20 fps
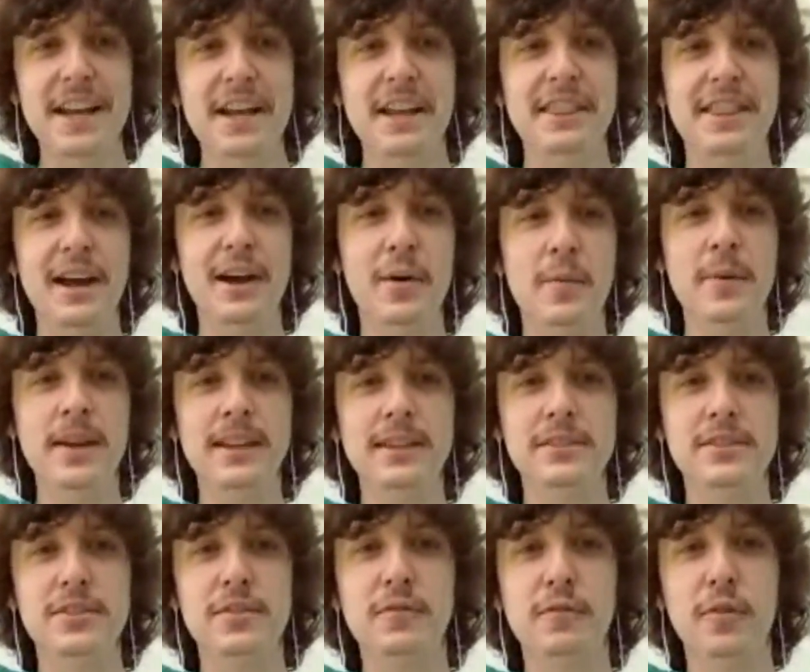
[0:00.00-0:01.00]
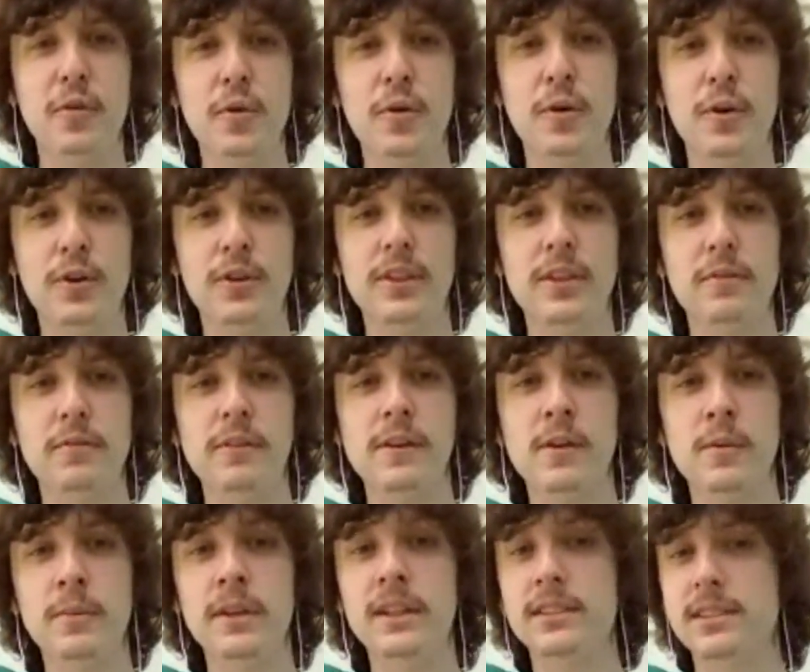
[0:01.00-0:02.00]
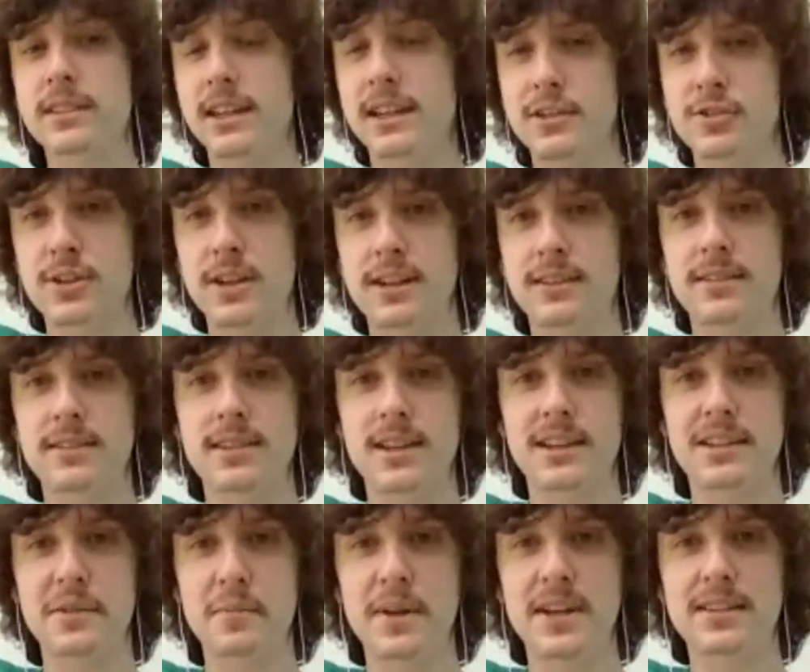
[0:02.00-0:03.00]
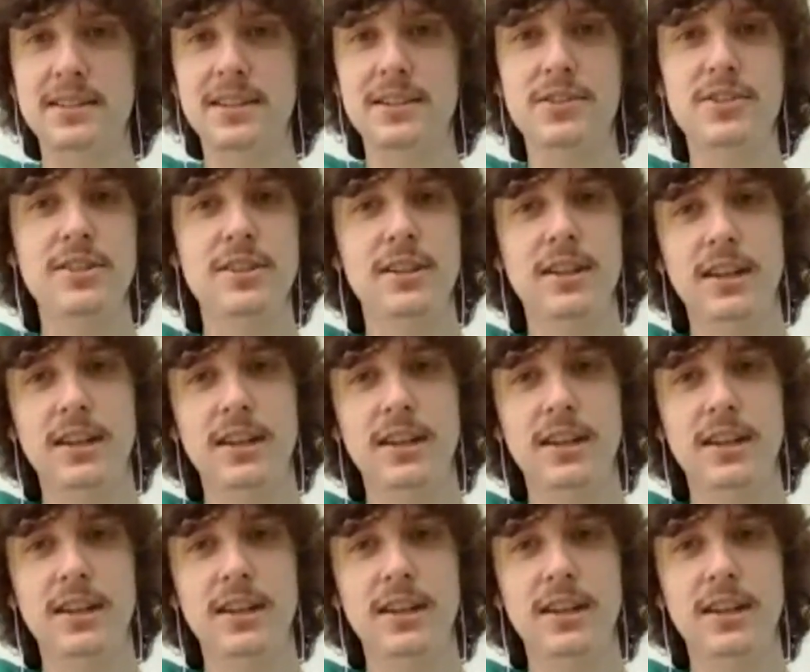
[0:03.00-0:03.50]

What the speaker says: The elements for the film is second chances as the message.